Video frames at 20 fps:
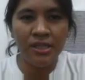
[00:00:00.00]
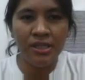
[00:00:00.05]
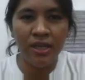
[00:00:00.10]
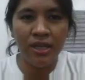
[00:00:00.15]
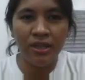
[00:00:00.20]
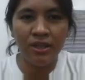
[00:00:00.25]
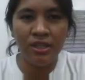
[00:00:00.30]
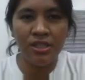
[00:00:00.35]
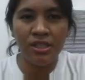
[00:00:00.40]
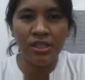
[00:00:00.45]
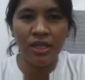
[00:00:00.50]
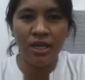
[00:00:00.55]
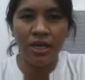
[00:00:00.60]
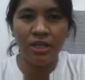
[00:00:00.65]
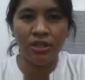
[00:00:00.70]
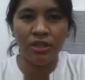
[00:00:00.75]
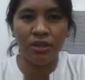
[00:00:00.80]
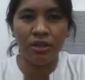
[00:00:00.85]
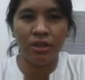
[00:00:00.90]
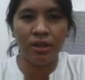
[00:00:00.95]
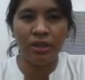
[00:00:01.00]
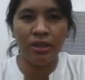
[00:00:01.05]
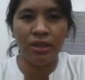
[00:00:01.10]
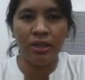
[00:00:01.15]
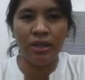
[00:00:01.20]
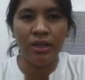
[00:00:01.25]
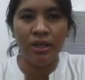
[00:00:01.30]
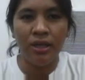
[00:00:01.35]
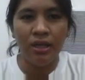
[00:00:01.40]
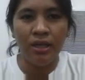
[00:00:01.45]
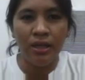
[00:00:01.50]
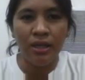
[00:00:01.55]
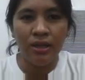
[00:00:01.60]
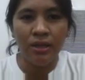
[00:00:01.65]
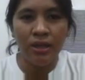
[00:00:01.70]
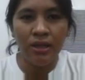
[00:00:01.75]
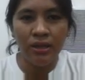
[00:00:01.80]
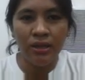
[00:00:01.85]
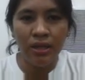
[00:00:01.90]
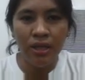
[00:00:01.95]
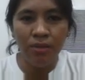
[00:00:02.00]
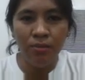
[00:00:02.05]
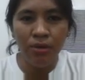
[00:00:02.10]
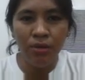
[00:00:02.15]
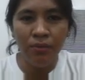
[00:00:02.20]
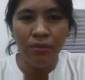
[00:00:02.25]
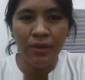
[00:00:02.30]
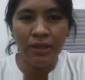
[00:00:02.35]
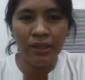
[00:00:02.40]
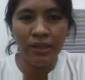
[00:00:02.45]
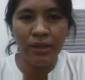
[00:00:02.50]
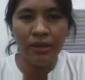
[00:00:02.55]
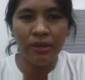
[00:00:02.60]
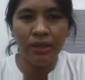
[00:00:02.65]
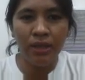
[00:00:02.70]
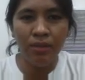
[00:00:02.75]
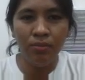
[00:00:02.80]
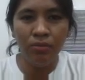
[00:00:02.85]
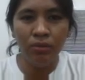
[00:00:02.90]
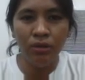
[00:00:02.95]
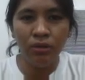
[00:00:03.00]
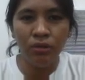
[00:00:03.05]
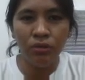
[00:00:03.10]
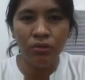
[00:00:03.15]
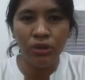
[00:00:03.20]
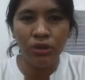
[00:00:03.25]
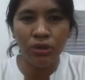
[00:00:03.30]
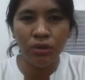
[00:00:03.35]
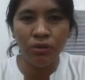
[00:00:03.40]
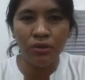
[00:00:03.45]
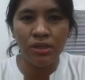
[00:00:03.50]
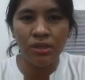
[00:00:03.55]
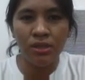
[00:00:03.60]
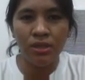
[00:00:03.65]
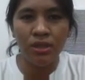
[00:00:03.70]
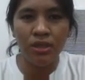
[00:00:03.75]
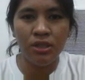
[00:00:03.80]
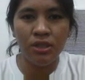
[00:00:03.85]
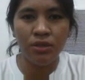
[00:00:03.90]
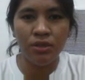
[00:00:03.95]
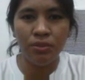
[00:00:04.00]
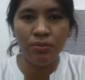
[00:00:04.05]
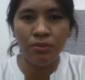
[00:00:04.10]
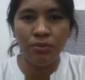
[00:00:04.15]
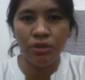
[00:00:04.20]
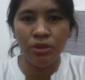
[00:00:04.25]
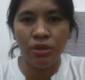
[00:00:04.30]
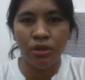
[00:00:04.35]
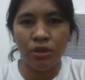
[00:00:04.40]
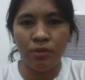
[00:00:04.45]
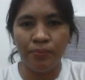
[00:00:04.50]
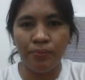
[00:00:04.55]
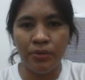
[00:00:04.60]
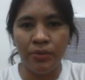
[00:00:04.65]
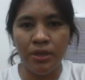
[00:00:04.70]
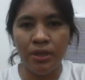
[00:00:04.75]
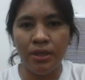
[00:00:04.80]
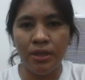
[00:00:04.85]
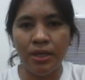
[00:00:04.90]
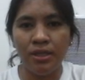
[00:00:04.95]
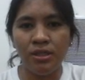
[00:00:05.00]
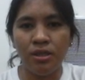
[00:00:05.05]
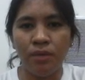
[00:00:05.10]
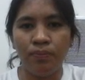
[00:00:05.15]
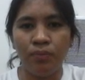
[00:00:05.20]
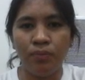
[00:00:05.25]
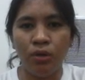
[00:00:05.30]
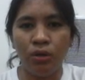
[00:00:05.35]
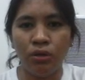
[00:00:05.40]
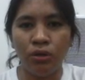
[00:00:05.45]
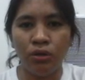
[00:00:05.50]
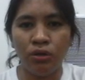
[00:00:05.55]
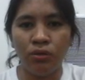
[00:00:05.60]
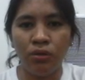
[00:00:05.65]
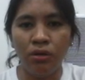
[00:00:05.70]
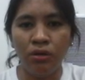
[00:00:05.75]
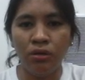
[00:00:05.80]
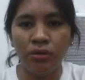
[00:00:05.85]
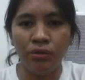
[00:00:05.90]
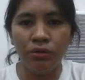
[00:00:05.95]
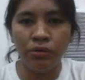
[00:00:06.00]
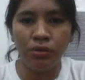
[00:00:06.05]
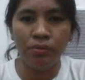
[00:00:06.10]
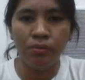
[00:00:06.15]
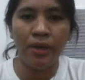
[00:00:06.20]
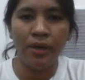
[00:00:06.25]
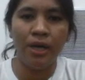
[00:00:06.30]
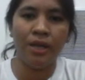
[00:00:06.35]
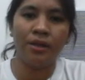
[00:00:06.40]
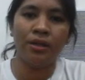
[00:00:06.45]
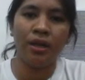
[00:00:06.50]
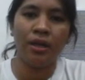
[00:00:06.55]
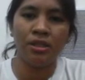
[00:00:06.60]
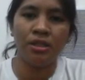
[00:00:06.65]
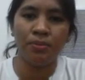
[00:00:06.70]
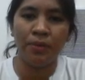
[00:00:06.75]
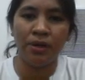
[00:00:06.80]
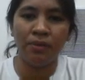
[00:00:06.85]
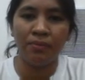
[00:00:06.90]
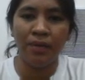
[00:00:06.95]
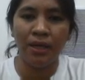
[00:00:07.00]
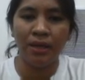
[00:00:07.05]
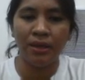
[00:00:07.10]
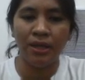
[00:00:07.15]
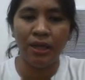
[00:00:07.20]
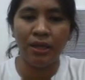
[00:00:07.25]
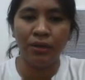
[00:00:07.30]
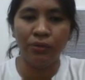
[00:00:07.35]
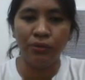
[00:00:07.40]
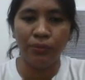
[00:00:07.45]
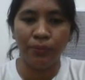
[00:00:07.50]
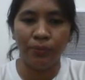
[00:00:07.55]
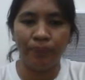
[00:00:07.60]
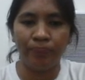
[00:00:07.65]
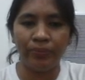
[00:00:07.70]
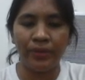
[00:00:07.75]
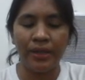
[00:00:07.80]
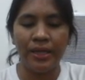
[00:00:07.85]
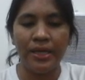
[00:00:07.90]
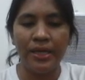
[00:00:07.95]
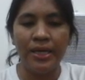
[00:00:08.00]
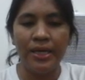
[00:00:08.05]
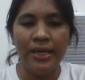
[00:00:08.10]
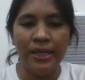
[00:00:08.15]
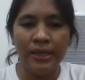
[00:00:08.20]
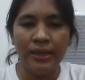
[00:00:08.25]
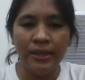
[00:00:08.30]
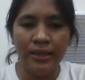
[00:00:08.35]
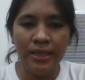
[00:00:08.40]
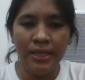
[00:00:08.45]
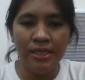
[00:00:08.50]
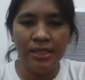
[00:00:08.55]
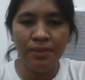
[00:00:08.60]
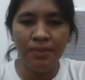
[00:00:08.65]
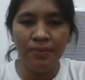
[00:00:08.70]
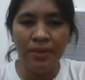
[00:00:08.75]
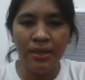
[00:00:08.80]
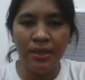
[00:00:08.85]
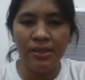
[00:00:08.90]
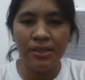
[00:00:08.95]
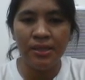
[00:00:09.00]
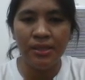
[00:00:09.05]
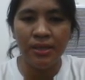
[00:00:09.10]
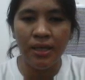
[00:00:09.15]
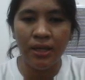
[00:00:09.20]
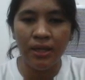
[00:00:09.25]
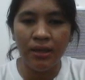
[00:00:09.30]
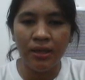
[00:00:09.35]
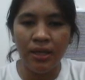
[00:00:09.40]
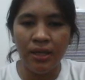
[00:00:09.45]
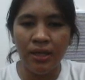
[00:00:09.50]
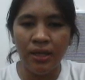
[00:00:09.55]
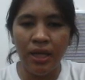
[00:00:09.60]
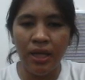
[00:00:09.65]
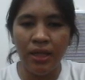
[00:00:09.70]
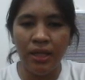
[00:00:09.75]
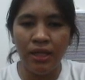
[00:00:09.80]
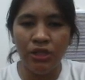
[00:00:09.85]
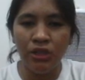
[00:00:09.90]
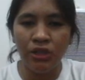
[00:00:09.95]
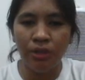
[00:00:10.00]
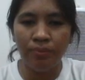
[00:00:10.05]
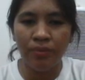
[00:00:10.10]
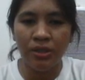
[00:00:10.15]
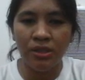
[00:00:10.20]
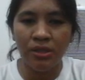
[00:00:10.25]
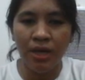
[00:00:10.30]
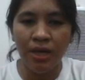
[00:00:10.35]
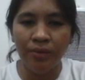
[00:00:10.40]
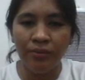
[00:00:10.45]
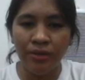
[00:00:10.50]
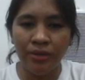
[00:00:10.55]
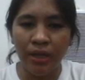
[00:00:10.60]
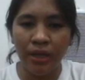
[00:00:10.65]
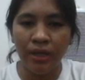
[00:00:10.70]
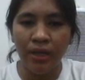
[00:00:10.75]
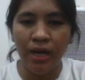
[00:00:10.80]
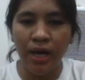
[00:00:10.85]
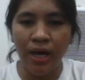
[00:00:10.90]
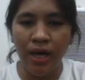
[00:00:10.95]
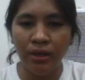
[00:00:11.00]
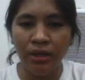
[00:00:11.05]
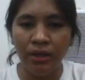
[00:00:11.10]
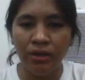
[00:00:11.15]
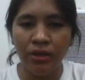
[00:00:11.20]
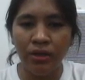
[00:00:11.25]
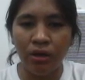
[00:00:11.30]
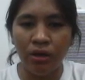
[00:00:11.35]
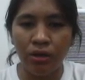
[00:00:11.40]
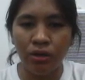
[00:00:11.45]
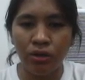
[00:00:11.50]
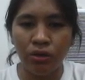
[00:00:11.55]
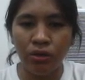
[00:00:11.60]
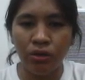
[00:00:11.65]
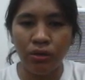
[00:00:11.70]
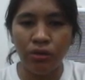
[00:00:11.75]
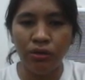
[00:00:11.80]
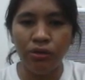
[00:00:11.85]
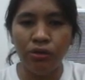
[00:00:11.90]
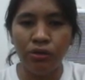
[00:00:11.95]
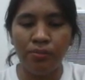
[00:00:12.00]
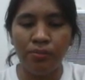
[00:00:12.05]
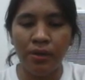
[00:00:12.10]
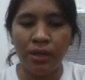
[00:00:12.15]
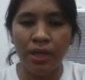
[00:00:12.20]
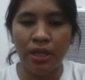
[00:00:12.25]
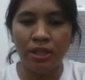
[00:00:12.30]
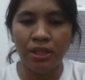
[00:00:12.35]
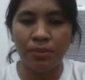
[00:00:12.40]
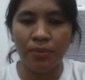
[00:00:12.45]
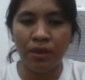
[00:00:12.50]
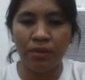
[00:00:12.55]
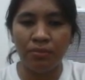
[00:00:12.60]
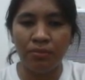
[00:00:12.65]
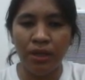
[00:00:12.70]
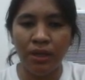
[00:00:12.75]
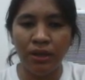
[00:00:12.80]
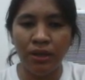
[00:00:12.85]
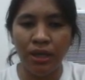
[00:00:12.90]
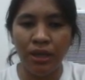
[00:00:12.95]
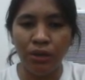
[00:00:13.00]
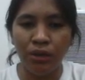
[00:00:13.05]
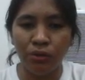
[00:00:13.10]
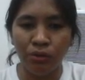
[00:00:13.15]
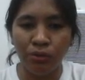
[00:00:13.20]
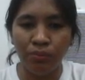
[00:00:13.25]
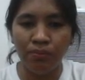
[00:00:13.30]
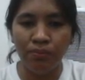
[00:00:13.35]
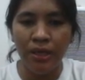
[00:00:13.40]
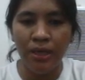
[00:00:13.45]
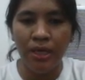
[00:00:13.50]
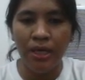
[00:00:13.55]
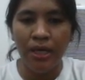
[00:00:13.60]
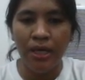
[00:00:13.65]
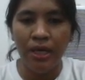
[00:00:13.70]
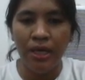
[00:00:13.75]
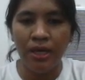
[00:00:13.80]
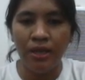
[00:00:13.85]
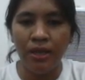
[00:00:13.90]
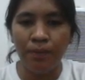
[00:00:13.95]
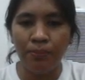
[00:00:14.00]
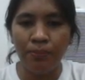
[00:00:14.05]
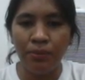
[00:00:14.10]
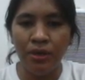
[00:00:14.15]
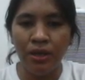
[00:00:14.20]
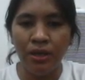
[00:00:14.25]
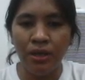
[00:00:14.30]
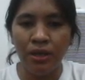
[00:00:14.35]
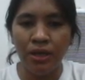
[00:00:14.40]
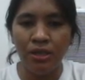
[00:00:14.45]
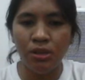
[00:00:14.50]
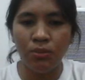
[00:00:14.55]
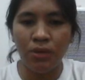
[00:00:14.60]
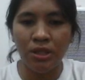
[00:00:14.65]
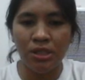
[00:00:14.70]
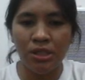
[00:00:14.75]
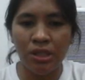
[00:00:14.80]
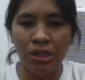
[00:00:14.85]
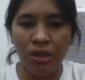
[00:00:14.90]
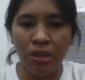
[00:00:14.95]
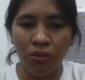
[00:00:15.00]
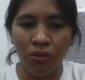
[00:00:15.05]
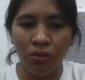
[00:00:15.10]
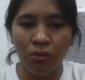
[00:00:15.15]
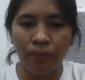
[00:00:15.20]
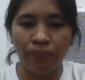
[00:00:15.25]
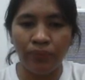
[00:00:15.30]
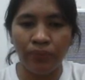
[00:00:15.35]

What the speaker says: and discussion. The Table 1 and Table 2 shows the distribution of pretest of control group and experimental group. This means that the knowledge of the subject under the control group and experimental group in the pretest was low,